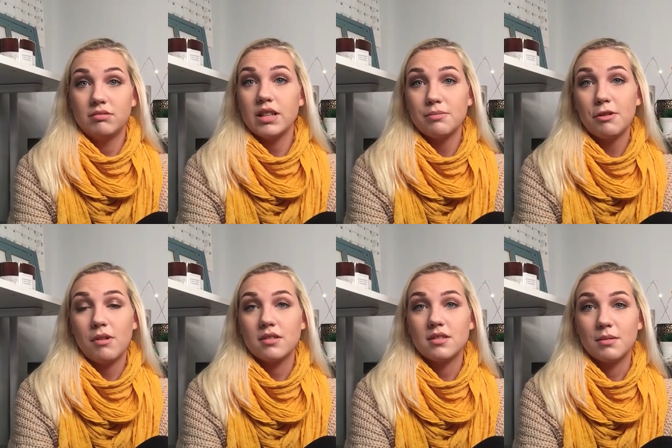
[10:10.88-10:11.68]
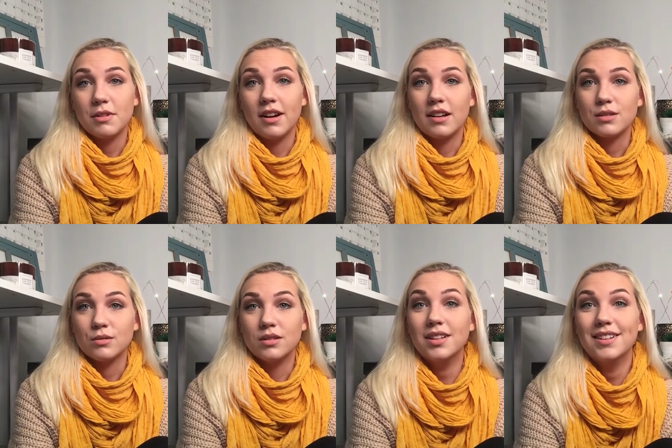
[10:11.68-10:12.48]
it's been a while since I've been in high
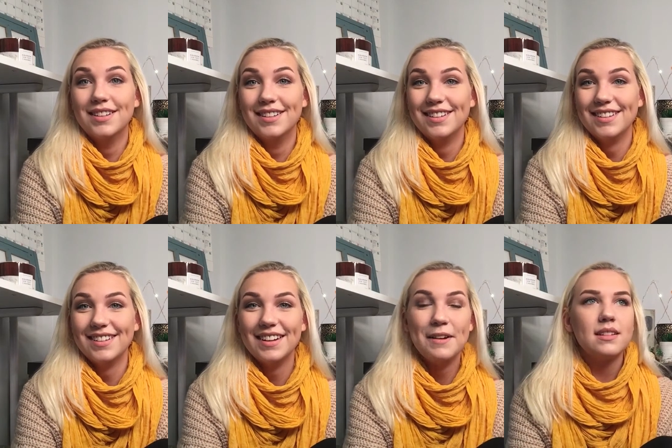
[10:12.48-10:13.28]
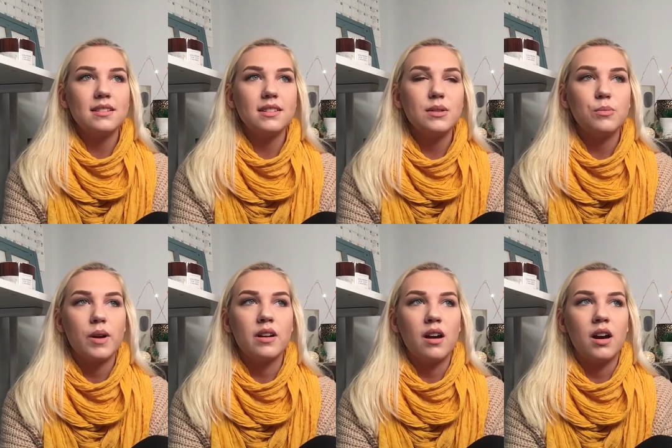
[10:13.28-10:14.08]
school. It literally
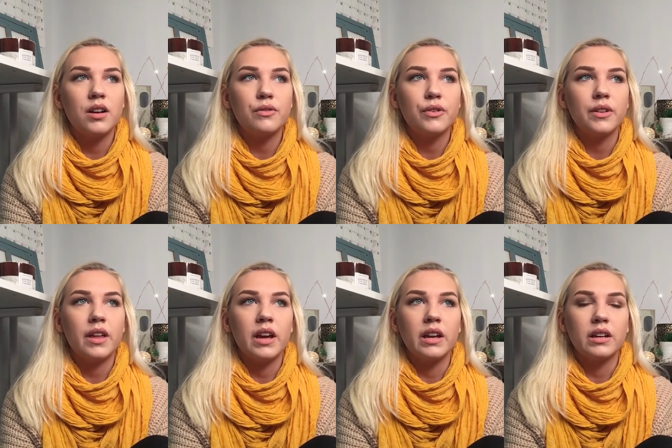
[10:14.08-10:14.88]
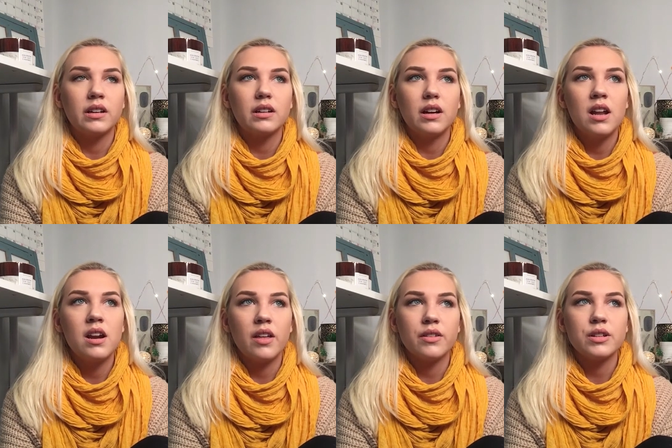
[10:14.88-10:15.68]
went on for, like,
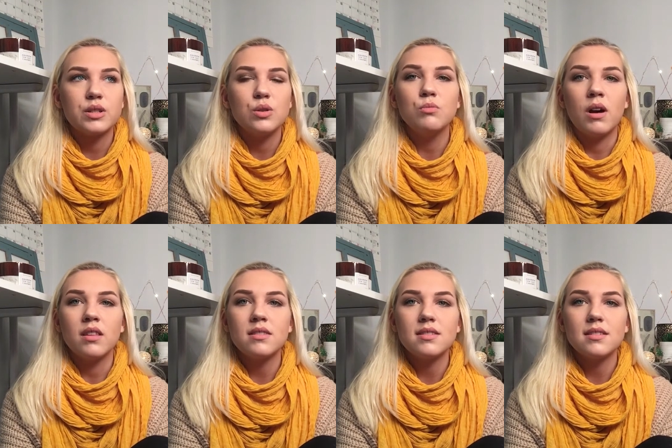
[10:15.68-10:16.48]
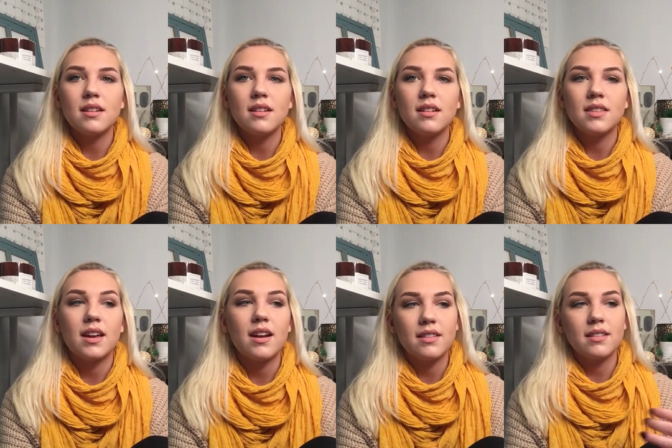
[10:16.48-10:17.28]
another 2 months
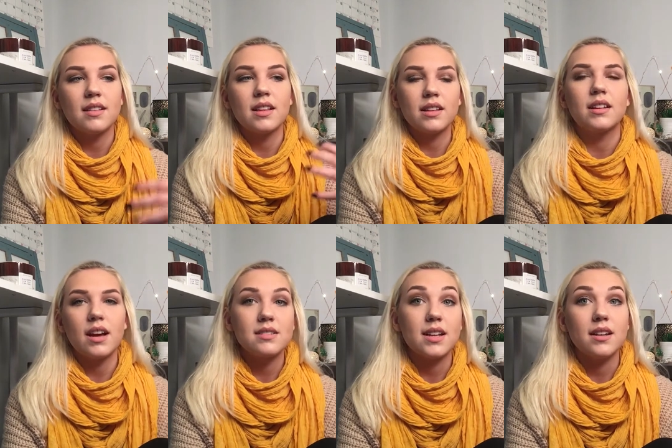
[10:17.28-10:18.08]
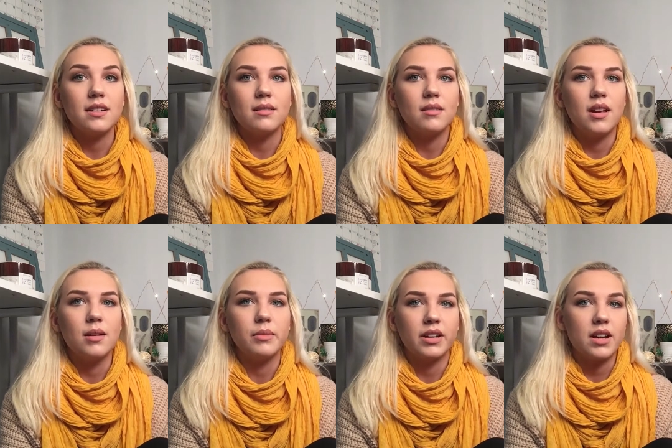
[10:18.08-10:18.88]
that like, I dated
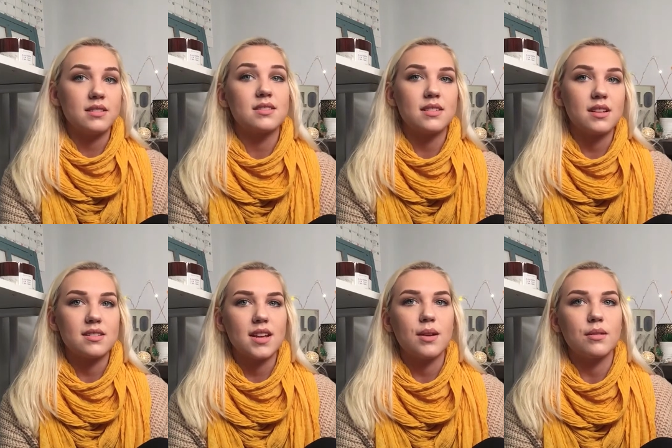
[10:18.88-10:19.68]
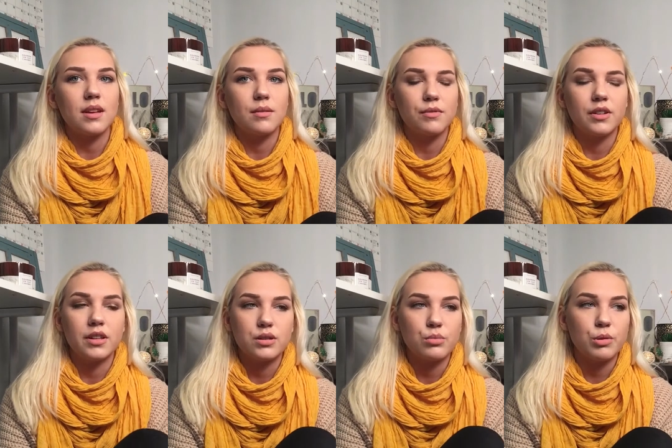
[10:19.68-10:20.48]
him. Like, I, like, stayed with him for,
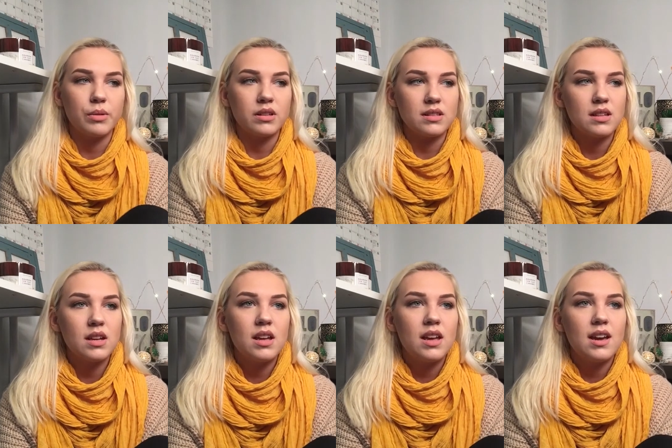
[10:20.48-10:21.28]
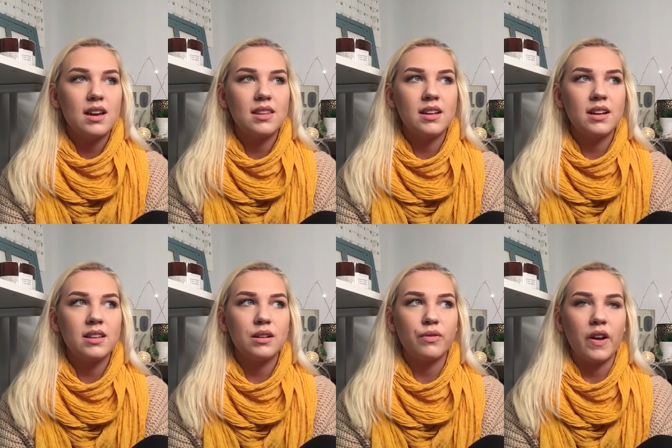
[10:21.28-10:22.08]
like, 2 more months. And then I,
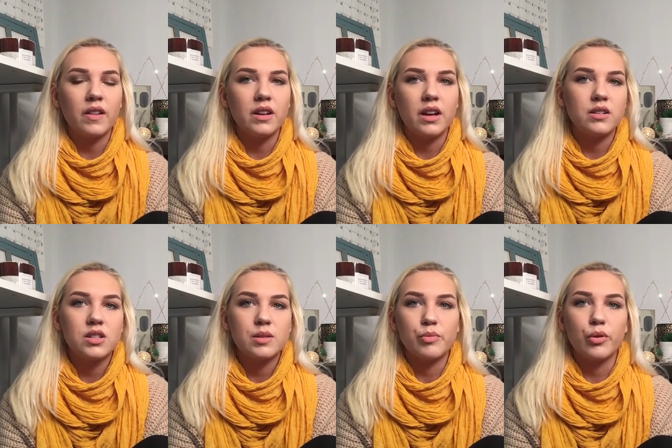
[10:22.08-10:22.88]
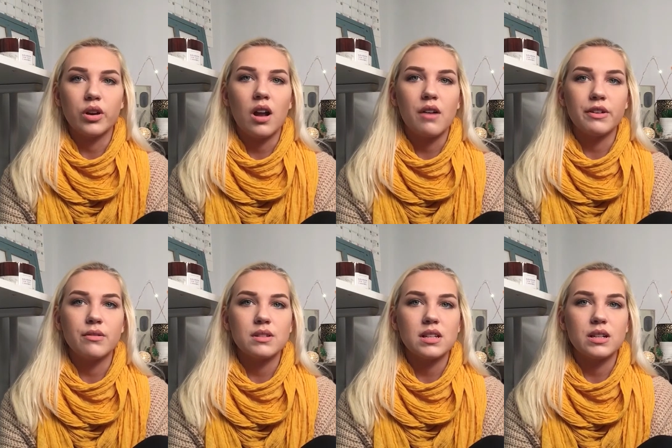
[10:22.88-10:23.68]
like, finally, I just broke it off.
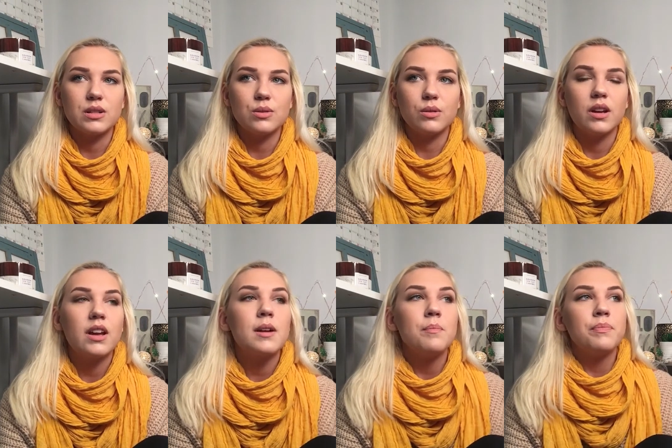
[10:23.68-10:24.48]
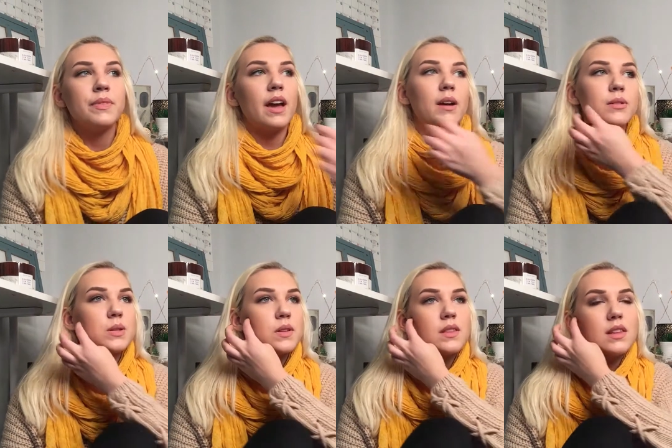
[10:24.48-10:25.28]
I was like, dude, I
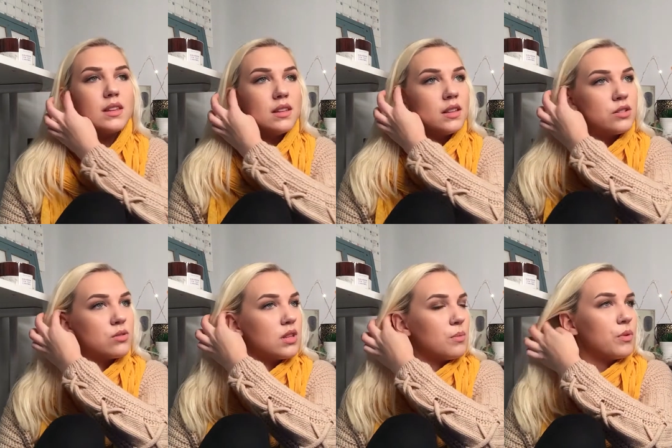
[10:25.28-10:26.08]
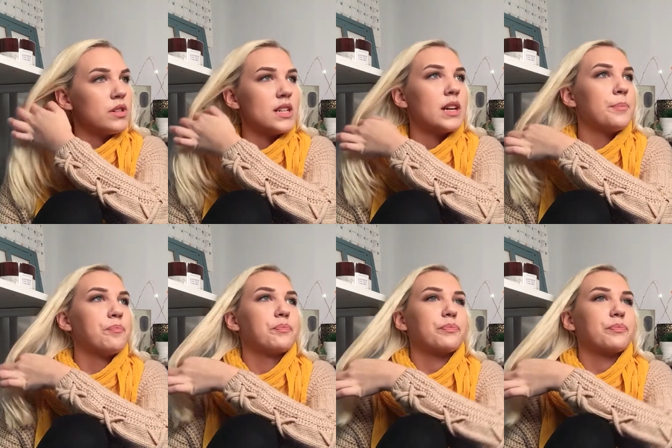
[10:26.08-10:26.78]
was in lunch with him one day,